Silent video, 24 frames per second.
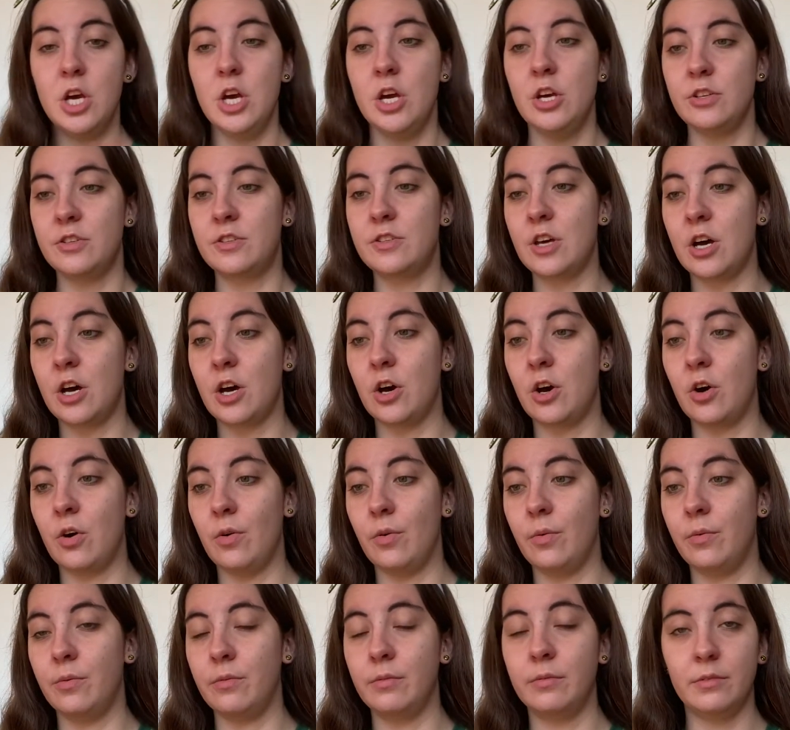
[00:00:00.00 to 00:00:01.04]

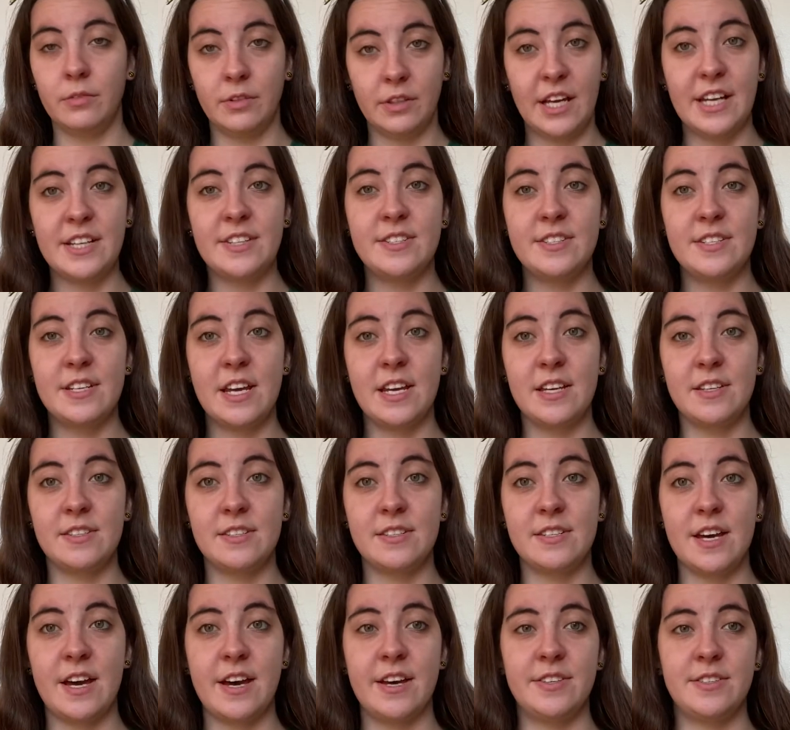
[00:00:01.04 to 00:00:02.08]
So let's taste
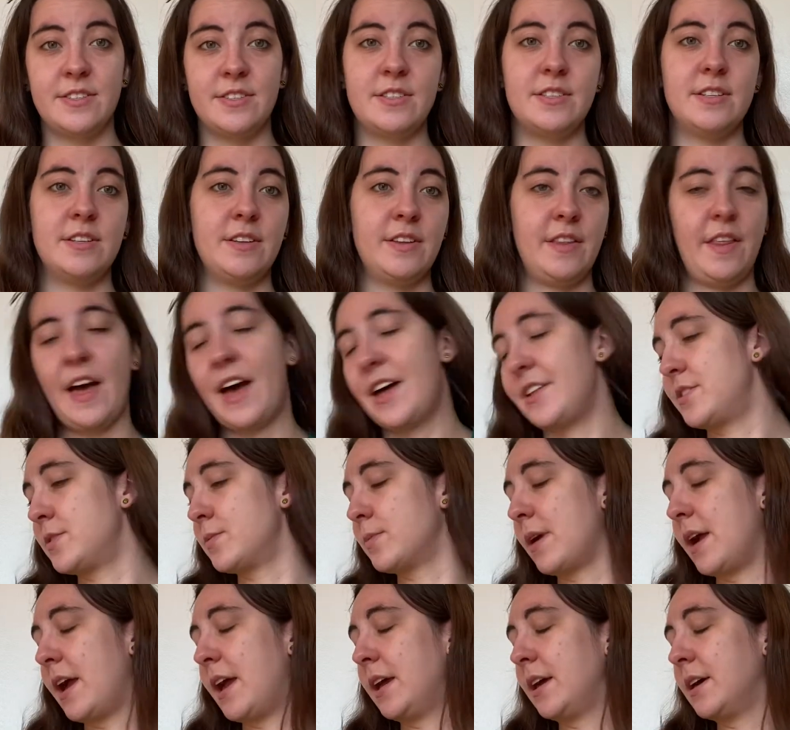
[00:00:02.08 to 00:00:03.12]
test. Let's
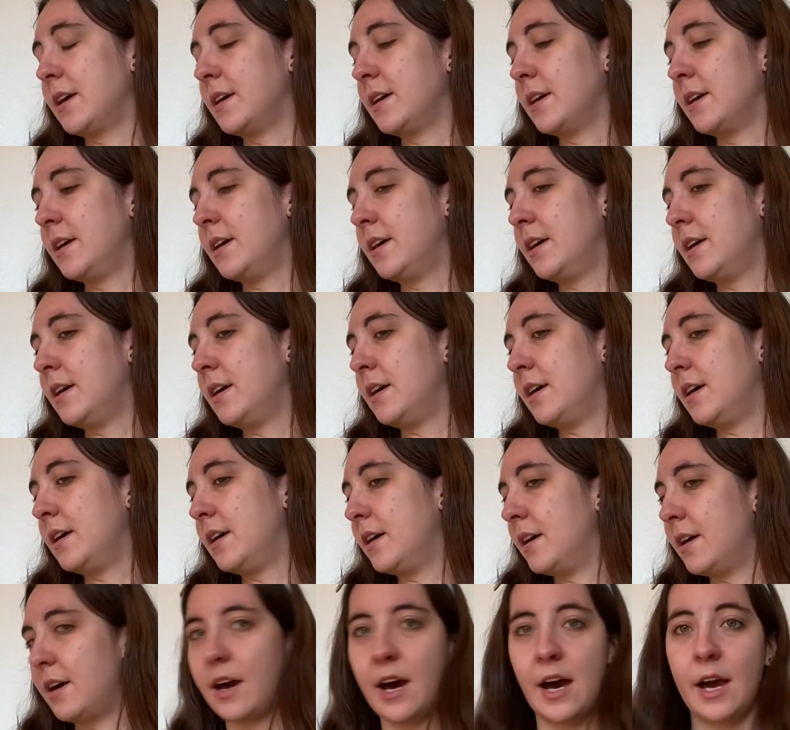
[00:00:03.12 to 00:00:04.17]
rank.
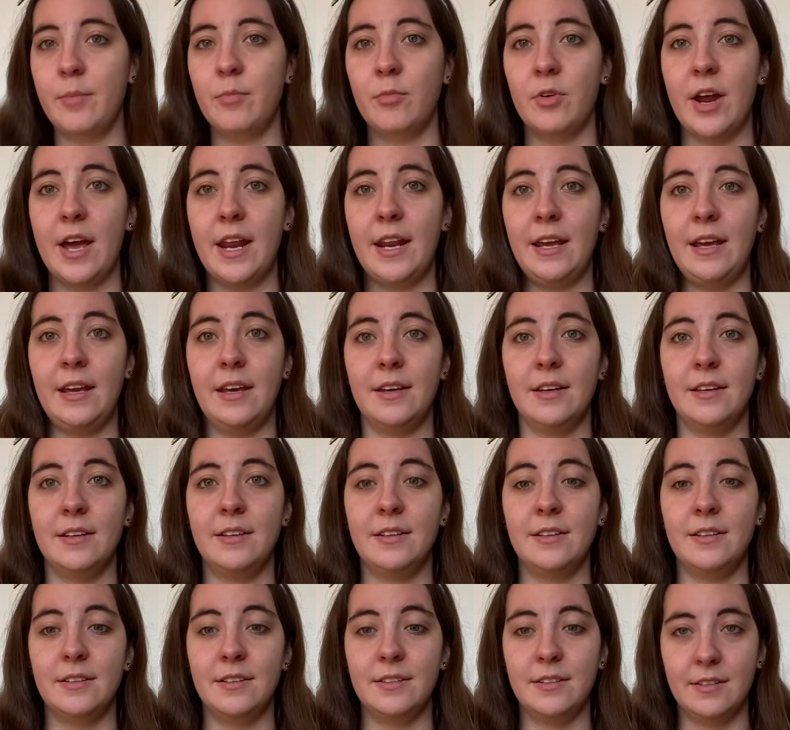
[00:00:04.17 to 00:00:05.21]
I'm ready.
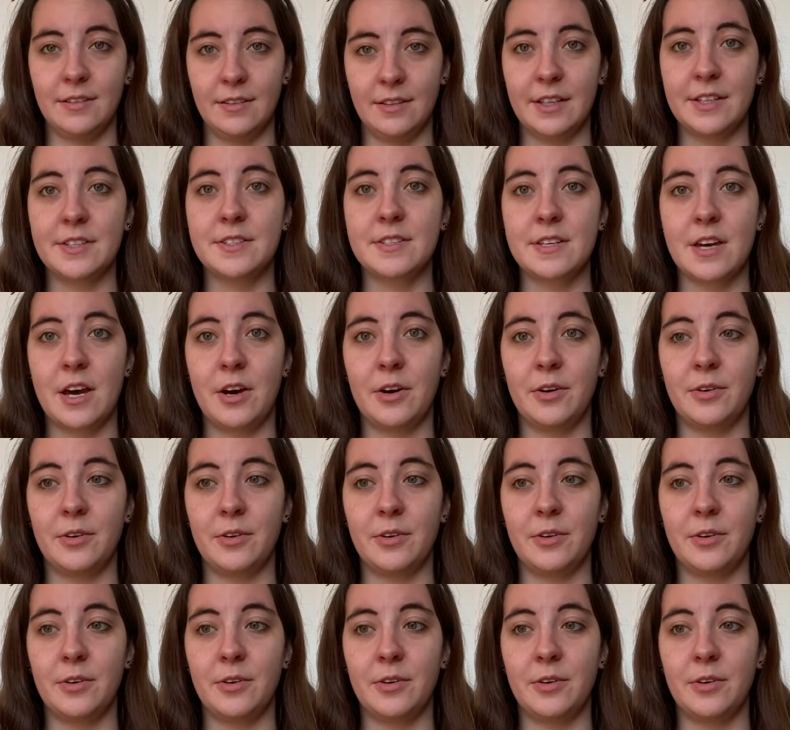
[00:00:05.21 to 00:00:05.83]
Let's go.